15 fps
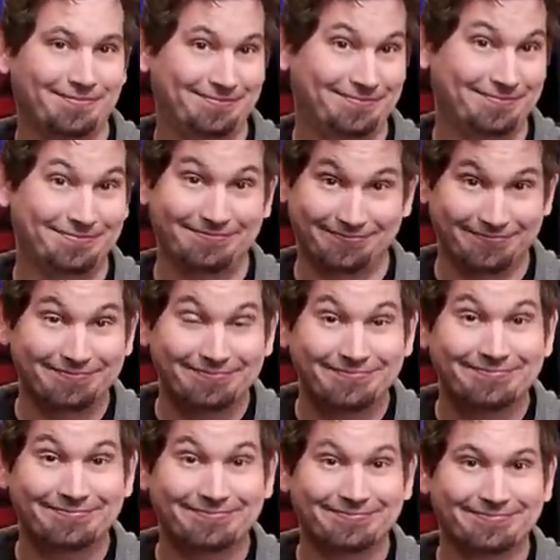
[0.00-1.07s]

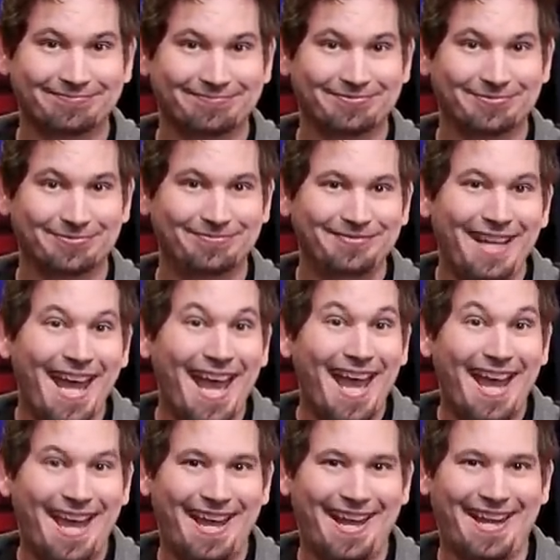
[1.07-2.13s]

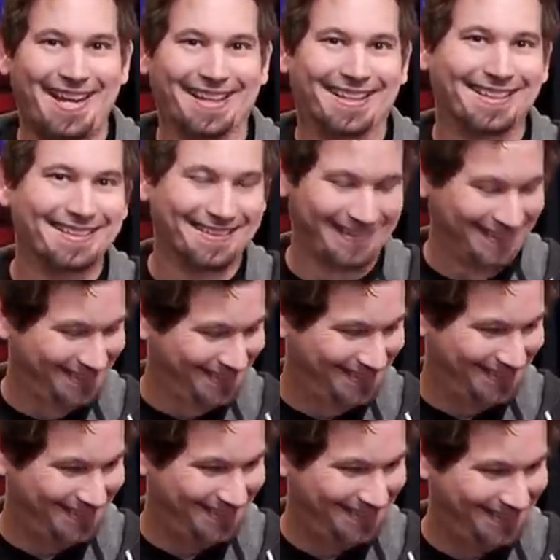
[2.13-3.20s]

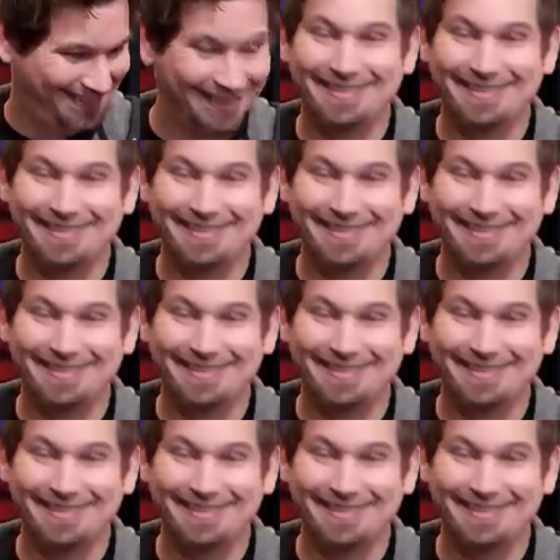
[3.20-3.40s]
[no speech]